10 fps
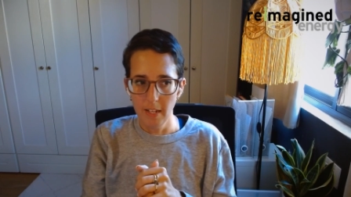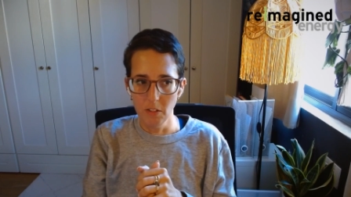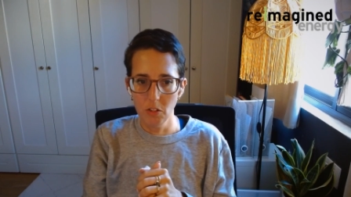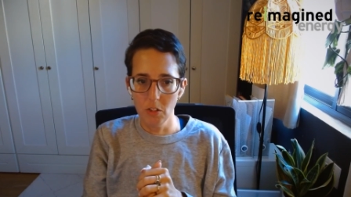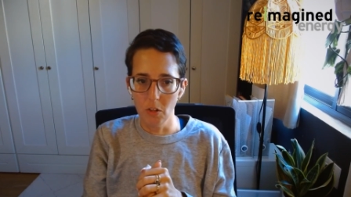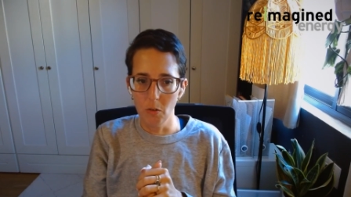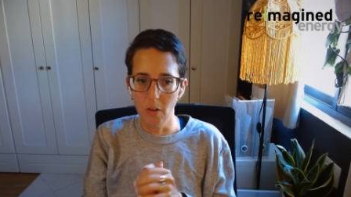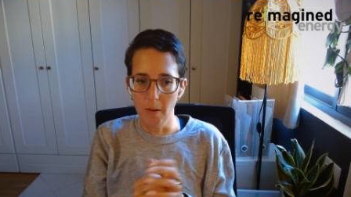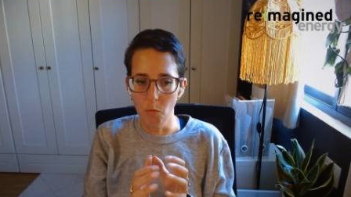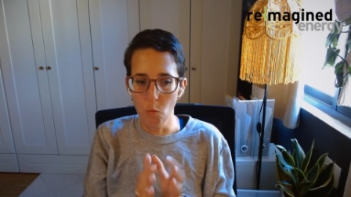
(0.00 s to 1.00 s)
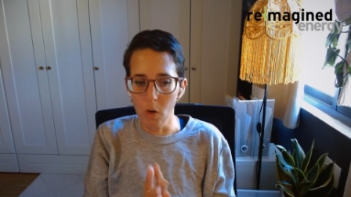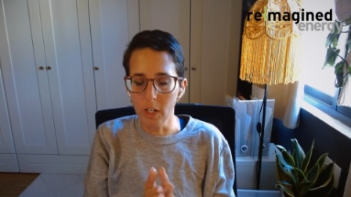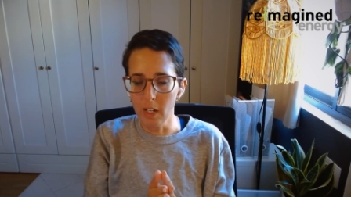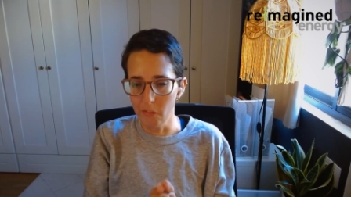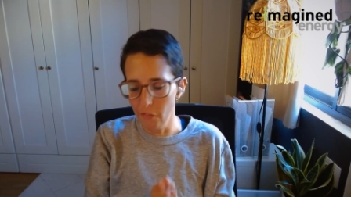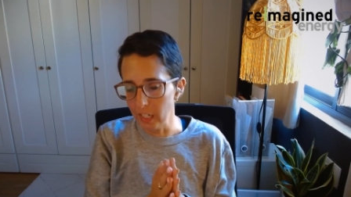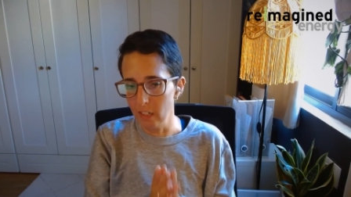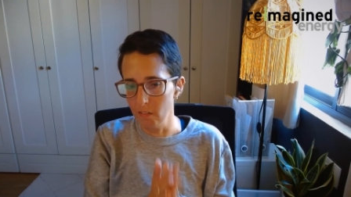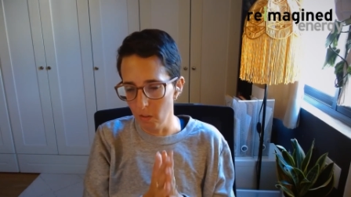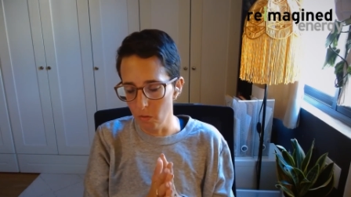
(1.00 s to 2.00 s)
And so working
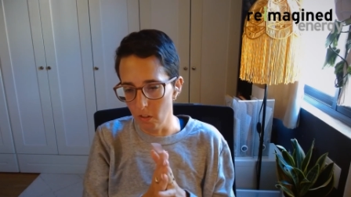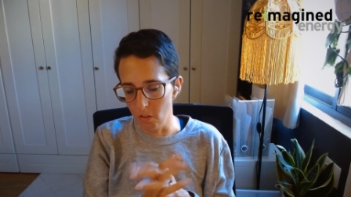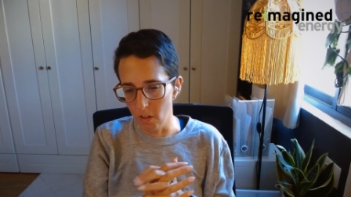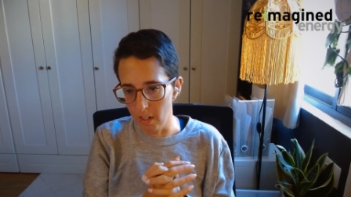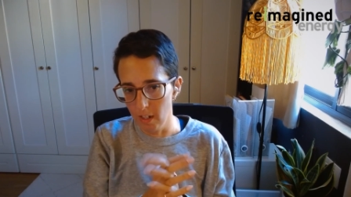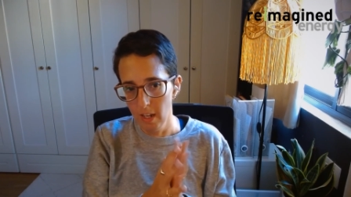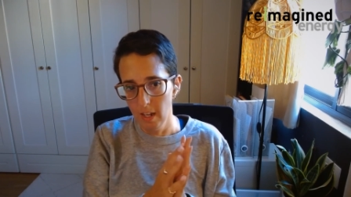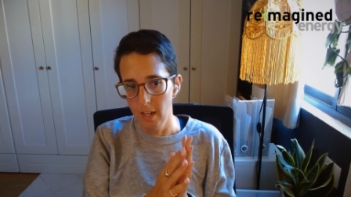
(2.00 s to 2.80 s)
effectively with the grid,